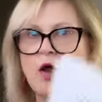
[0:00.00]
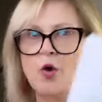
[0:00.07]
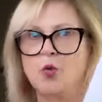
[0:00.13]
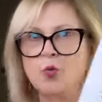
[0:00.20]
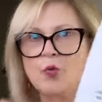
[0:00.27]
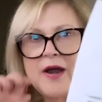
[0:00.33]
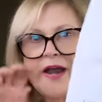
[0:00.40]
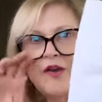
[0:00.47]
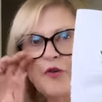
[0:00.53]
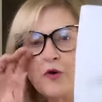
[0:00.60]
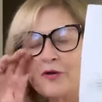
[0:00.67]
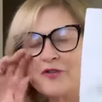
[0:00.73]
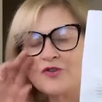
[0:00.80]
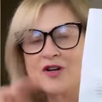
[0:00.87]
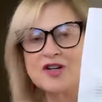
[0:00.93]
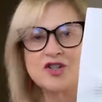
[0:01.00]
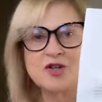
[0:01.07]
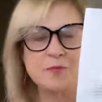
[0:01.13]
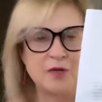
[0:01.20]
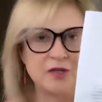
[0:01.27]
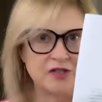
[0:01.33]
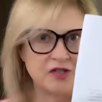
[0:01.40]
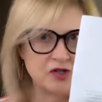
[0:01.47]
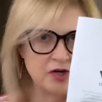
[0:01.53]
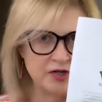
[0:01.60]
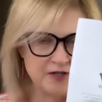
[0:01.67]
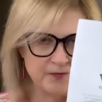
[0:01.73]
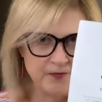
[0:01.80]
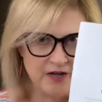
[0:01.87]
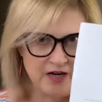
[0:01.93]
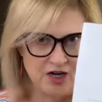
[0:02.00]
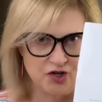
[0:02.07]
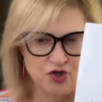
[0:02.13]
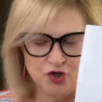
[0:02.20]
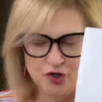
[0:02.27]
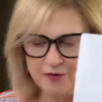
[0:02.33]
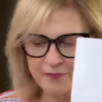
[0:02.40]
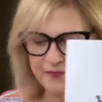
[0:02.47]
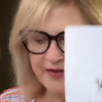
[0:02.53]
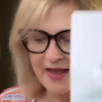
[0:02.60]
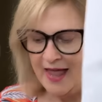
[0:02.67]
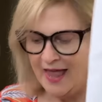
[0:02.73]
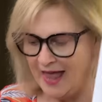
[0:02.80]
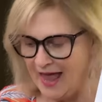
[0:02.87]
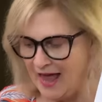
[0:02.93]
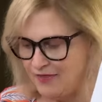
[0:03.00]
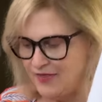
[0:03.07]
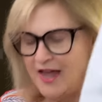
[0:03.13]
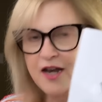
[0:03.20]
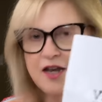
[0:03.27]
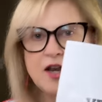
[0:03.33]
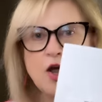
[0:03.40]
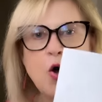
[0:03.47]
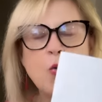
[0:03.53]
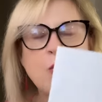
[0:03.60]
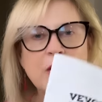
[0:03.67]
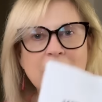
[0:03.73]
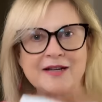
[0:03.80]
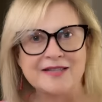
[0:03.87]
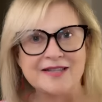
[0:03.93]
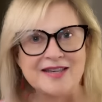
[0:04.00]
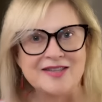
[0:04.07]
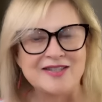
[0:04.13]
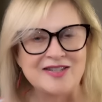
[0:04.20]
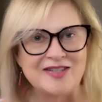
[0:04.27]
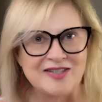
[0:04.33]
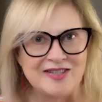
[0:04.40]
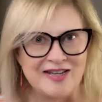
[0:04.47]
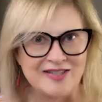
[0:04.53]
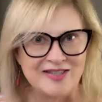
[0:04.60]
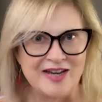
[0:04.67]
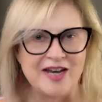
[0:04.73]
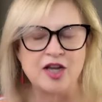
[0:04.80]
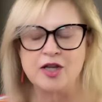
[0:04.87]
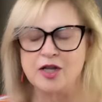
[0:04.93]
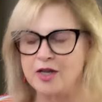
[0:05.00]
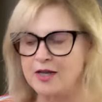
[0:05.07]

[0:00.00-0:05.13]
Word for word: read your instruction book start to finish, and then note where it says to season it.